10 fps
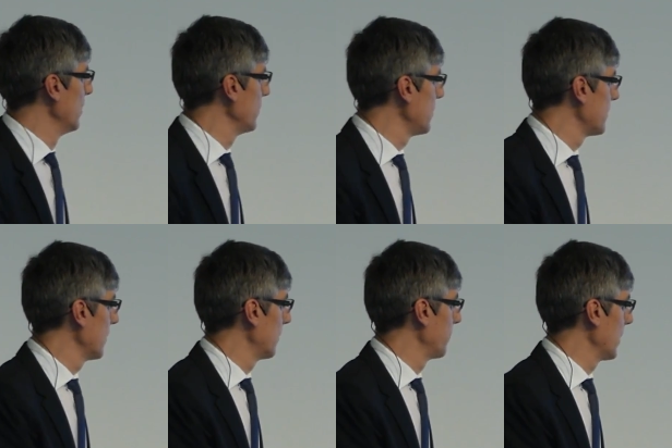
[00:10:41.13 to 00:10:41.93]
This is
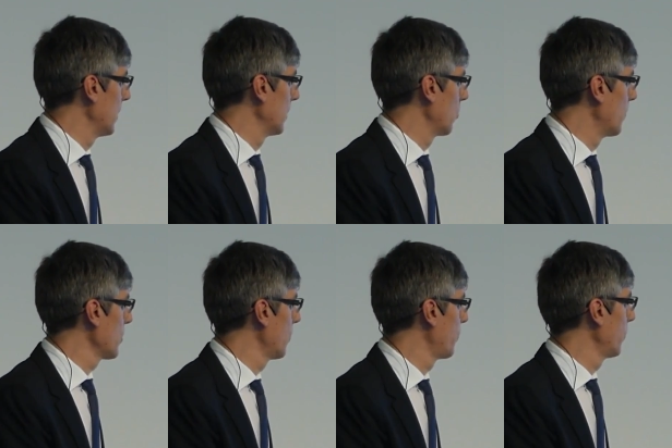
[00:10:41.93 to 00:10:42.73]
the
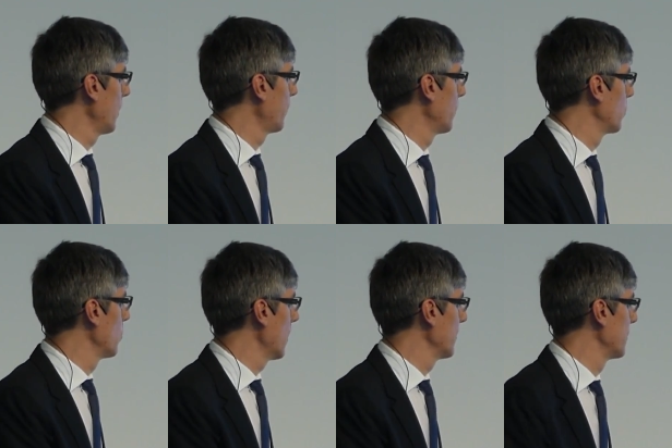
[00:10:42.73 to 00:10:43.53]
commercial product from
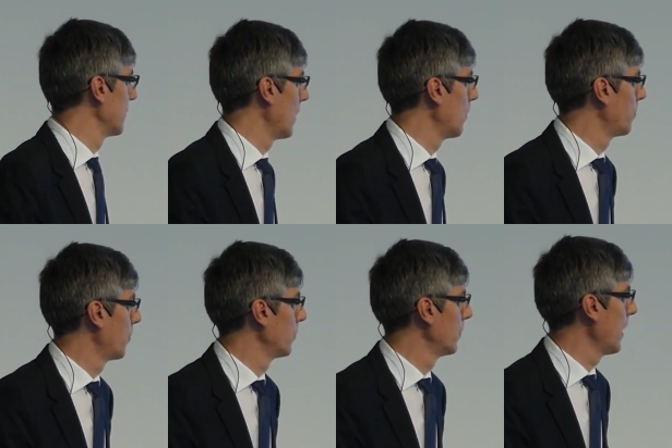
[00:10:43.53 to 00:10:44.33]
KUKA. This is our
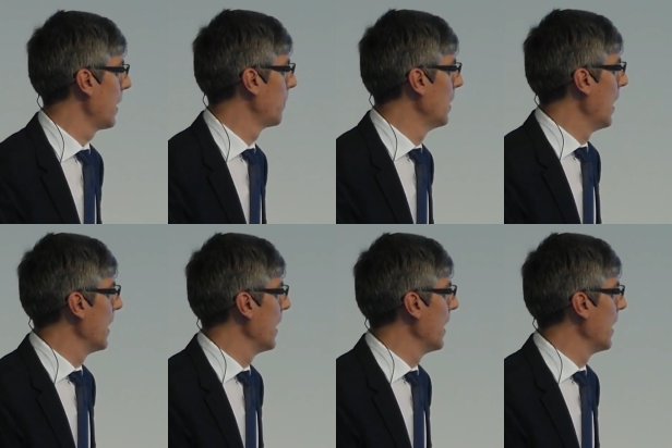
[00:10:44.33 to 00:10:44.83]
prototype.